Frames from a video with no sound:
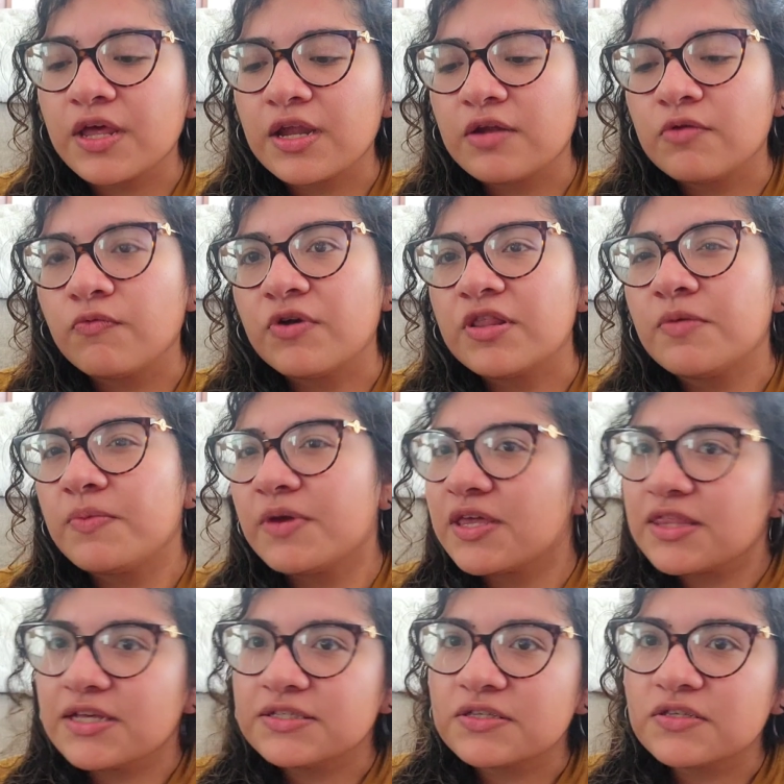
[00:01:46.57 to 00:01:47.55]
and one of the
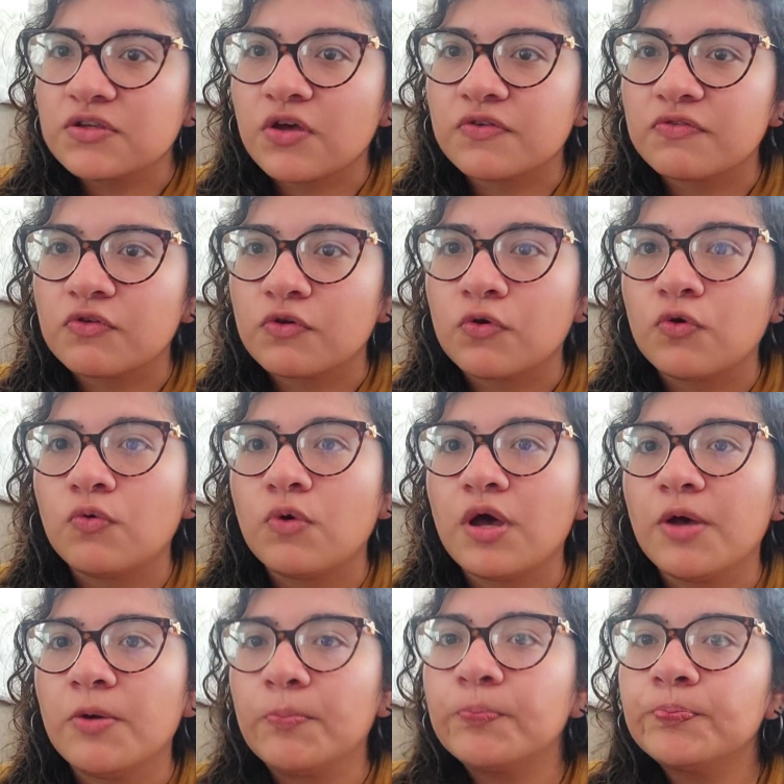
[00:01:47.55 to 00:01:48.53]
big things is
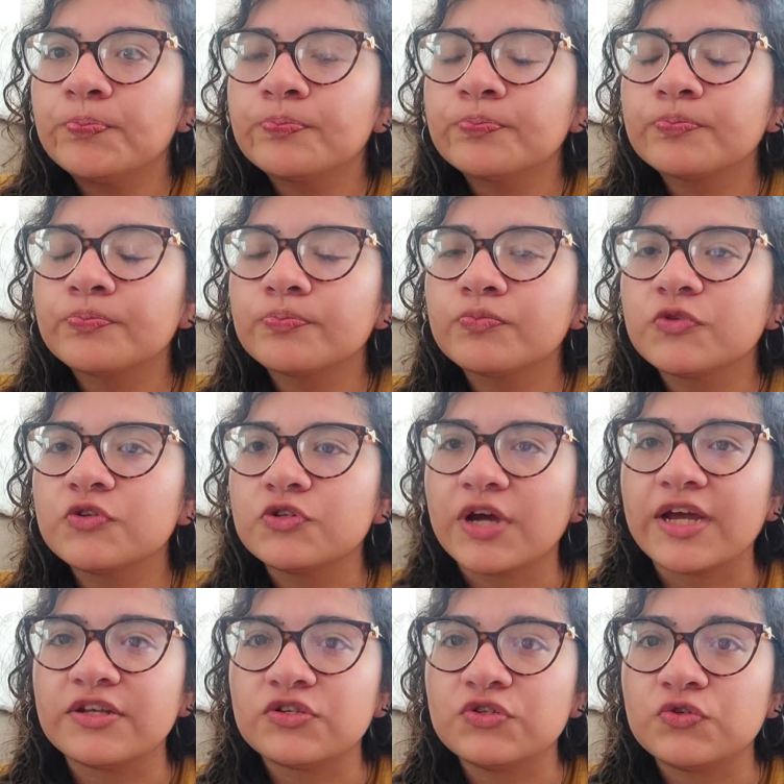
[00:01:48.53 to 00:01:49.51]
also
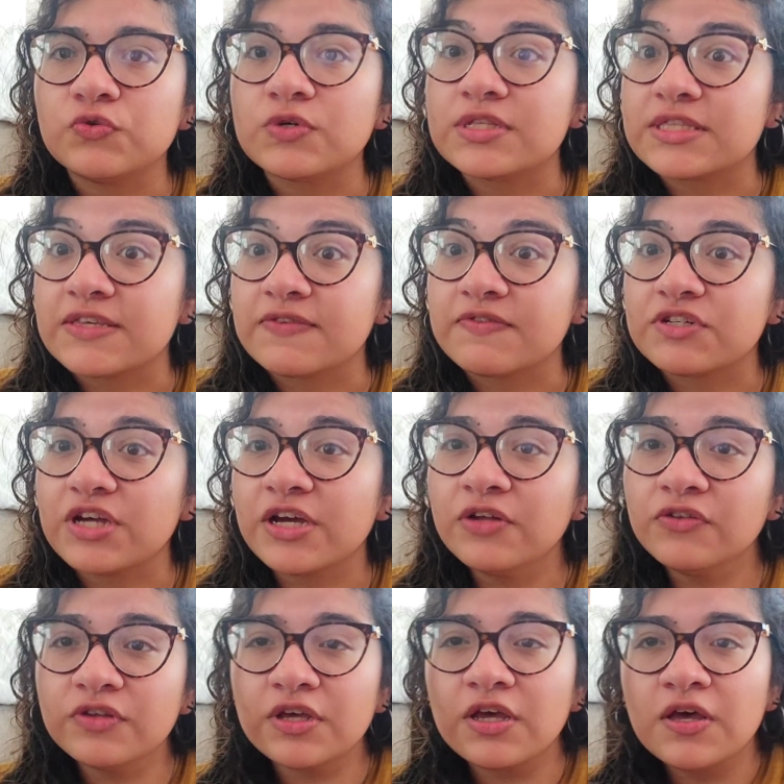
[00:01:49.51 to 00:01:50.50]
trying to conceive a
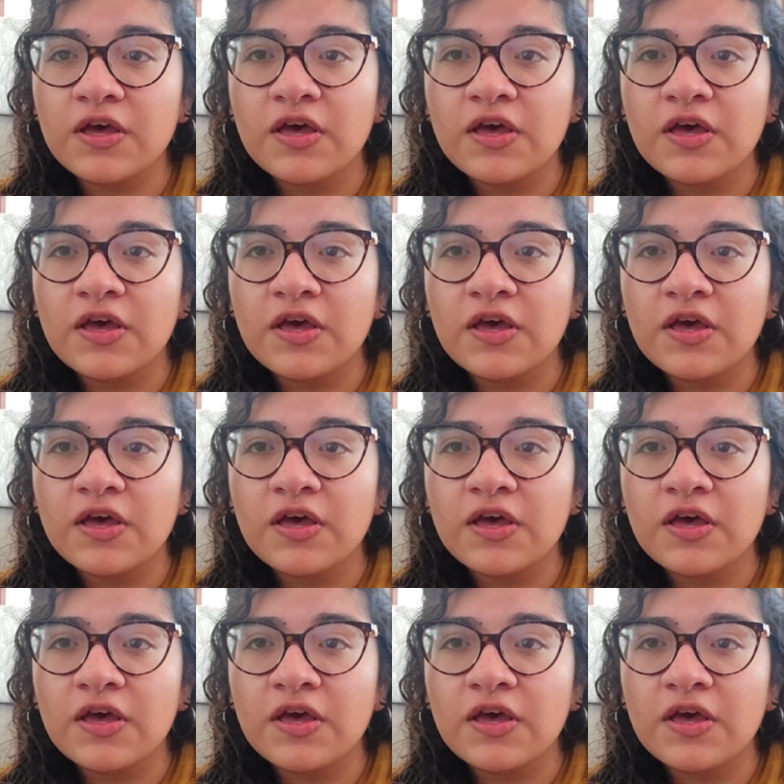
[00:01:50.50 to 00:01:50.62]
child.